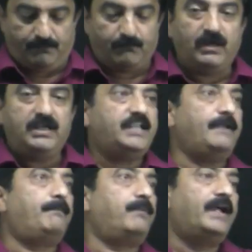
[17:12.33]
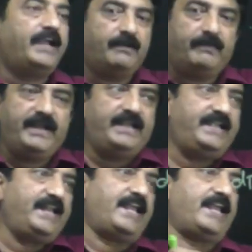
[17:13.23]
multiplied by
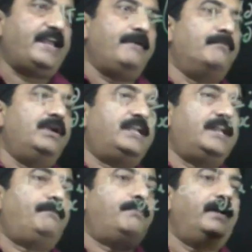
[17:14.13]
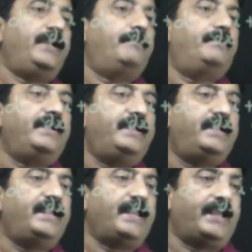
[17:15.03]

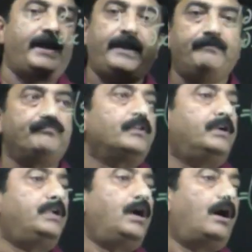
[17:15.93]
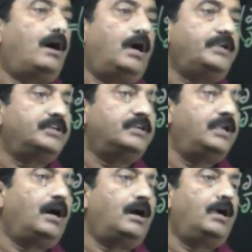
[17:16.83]
t
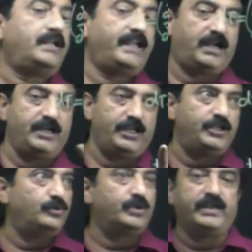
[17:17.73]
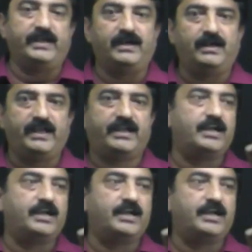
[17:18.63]
dot, I continue here,